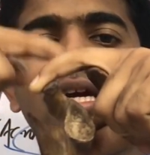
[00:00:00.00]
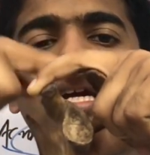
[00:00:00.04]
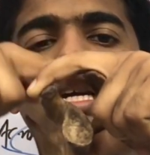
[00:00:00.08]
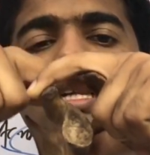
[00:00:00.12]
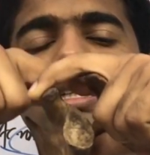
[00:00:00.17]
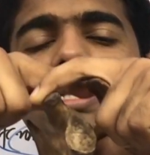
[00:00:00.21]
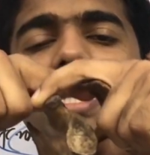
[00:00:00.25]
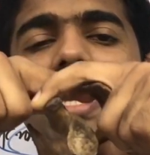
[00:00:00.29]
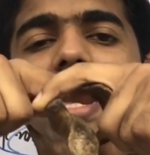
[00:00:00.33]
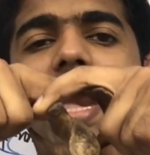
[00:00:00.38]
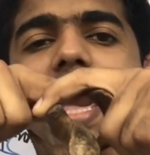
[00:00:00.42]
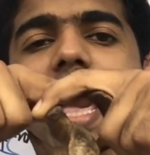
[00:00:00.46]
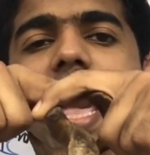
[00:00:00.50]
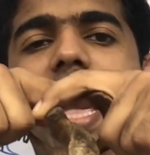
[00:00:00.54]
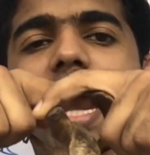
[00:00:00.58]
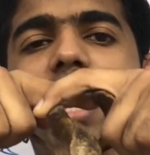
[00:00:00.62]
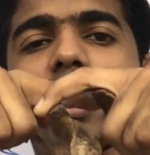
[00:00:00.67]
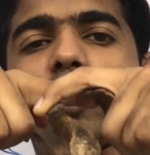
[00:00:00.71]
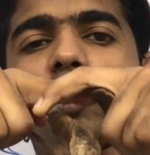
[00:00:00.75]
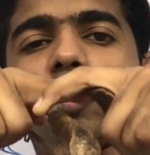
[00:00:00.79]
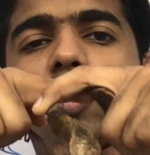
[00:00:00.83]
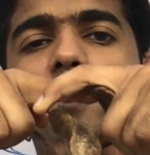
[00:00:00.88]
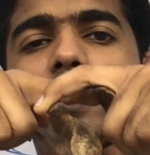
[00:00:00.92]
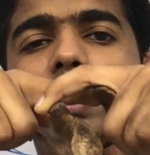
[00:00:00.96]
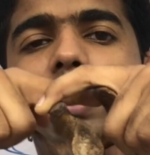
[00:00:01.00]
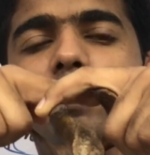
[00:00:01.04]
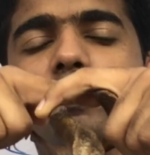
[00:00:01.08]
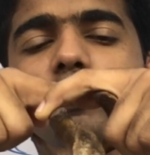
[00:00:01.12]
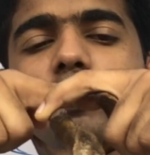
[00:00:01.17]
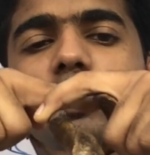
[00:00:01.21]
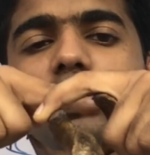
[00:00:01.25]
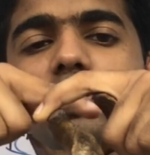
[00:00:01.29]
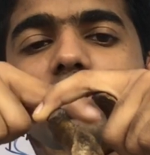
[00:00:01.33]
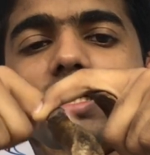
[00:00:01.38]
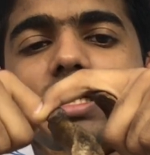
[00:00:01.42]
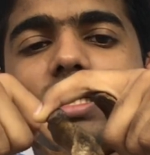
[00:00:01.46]
the acromion
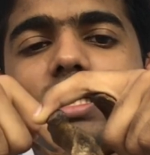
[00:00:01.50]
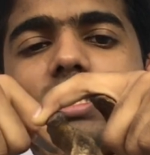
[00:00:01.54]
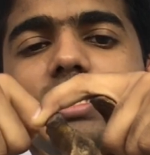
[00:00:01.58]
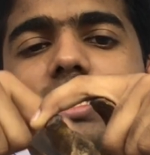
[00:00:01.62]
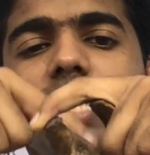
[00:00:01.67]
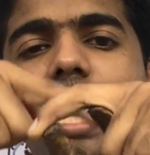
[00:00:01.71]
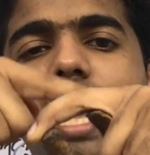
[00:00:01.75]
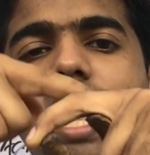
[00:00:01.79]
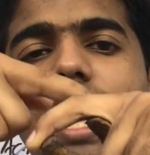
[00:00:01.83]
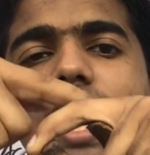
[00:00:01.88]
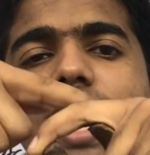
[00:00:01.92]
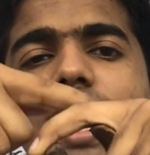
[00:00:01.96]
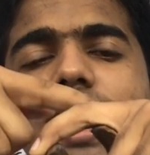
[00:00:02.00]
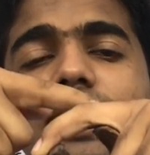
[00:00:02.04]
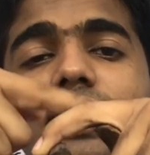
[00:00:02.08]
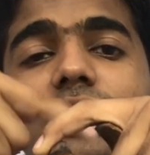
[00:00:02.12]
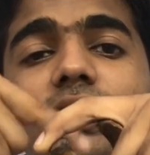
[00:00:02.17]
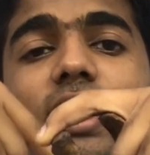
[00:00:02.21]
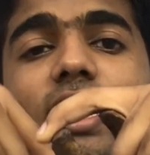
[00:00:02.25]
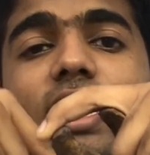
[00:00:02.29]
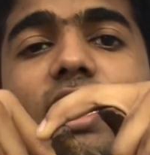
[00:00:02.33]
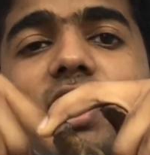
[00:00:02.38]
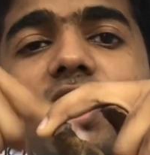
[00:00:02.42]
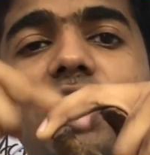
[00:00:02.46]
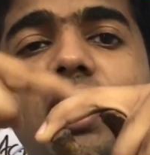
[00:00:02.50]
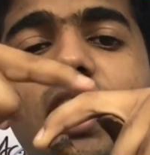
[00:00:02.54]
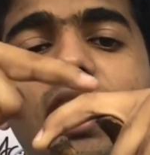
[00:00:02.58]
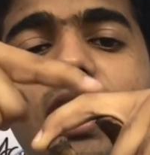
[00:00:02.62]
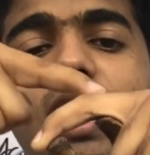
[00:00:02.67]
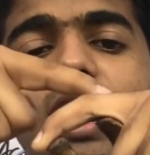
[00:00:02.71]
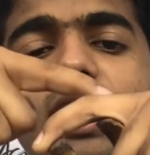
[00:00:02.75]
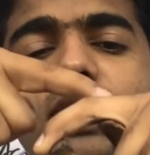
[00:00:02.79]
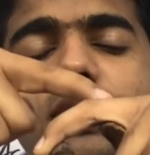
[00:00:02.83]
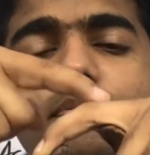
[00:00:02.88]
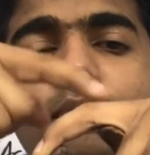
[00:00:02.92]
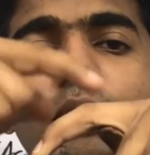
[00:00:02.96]
process and the inner
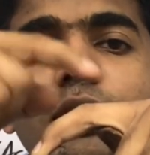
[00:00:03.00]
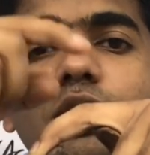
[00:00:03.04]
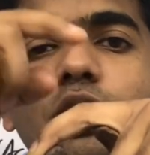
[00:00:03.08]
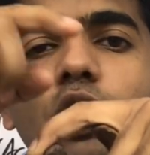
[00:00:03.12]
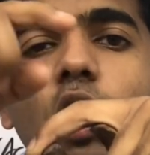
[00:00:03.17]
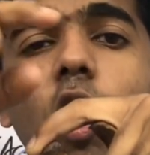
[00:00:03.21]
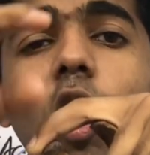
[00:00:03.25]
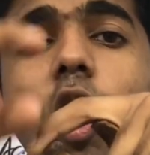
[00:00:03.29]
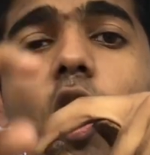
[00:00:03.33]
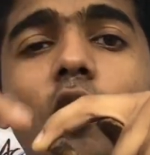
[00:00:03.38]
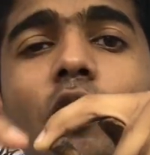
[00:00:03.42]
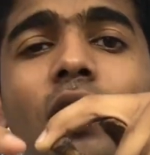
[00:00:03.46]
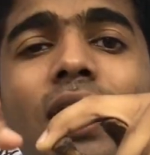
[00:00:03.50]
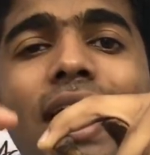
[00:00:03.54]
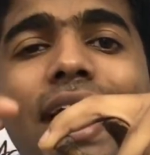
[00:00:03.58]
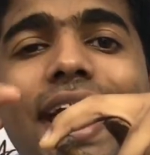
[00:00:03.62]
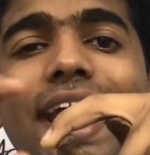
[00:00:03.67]
aspect or